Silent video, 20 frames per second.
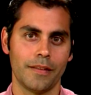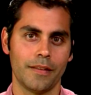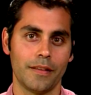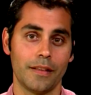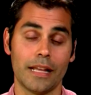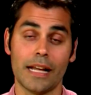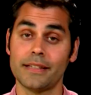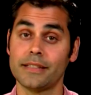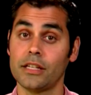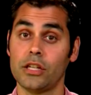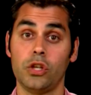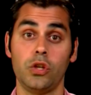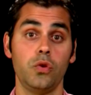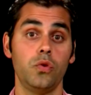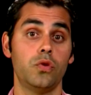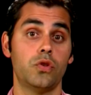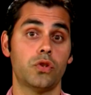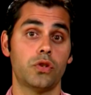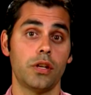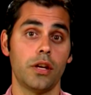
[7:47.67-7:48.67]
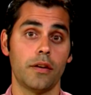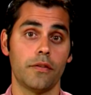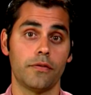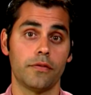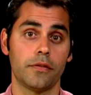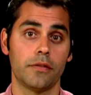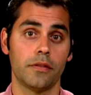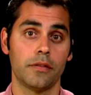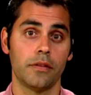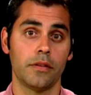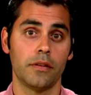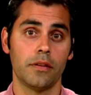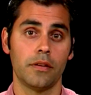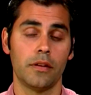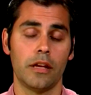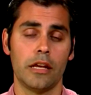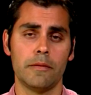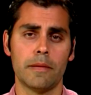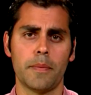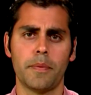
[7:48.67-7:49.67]
That's a huge shift.
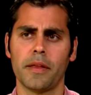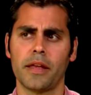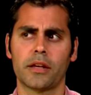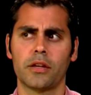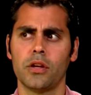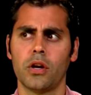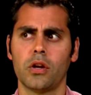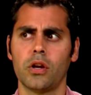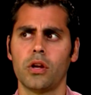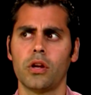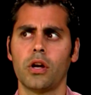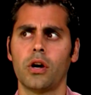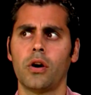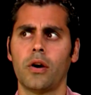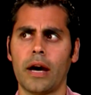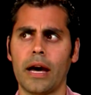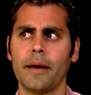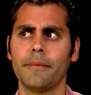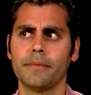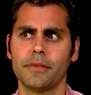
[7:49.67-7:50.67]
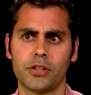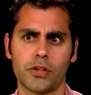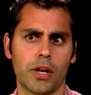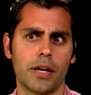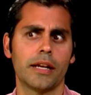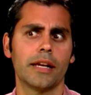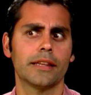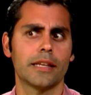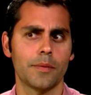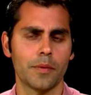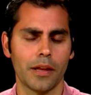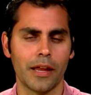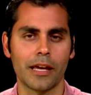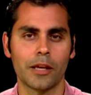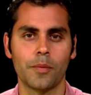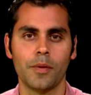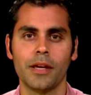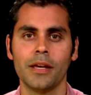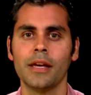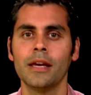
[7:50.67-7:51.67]
And you might be like, no, I'm trying to get them to
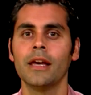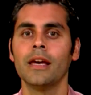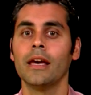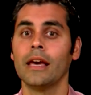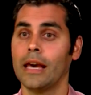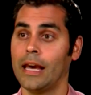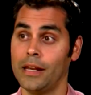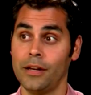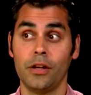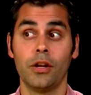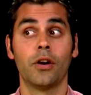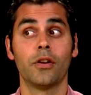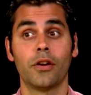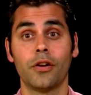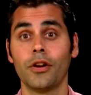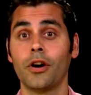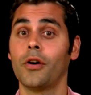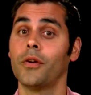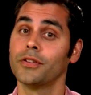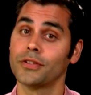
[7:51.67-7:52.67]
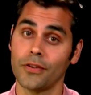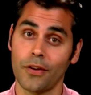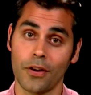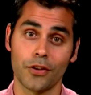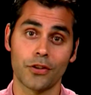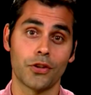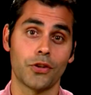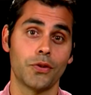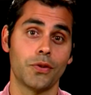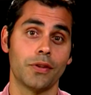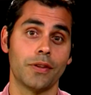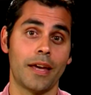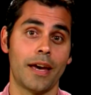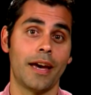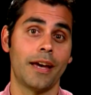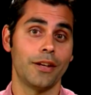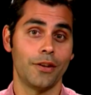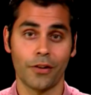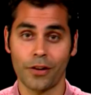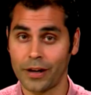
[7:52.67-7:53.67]
like me. And no, as long as you're doing
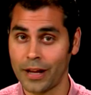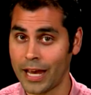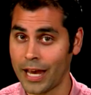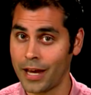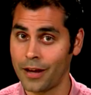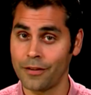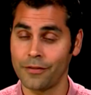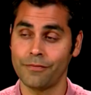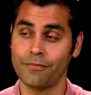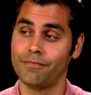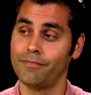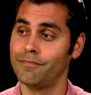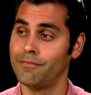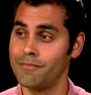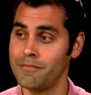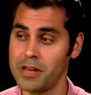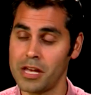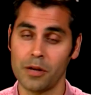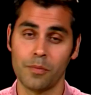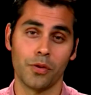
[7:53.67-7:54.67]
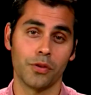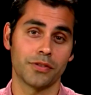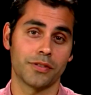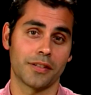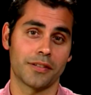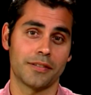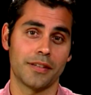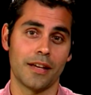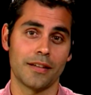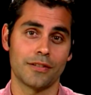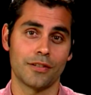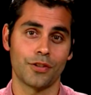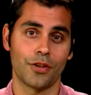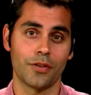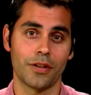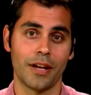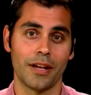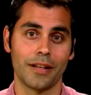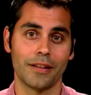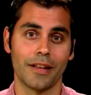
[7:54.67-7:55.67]
that, you're going to have minimal success in your
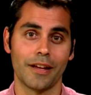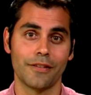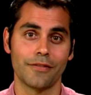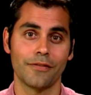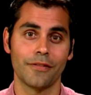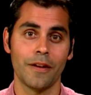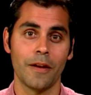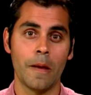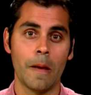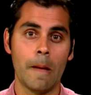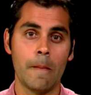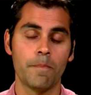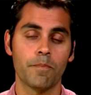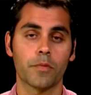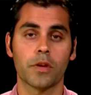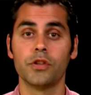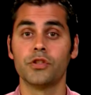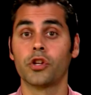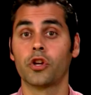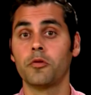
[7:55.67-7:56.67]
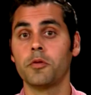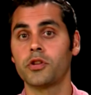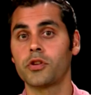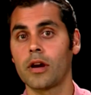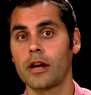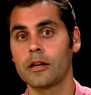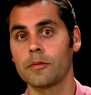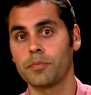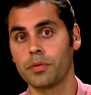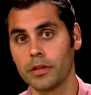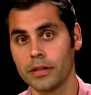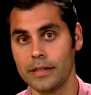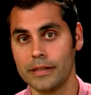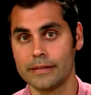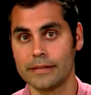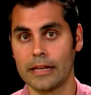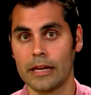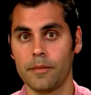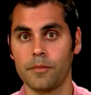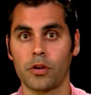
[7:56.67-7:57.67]
dating life. Because you're going to be trying to
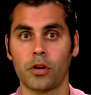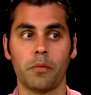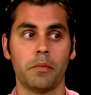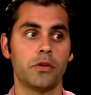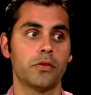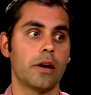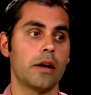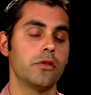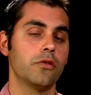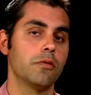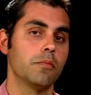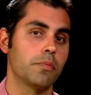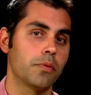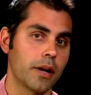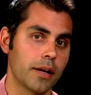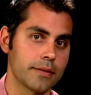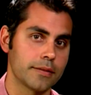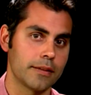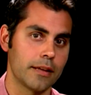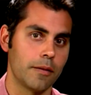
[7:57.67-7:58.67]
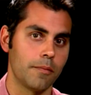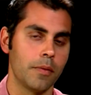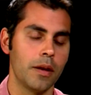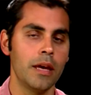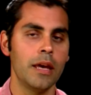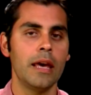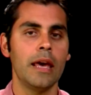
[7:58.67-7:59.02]
please them. You're going to be trying to impress them.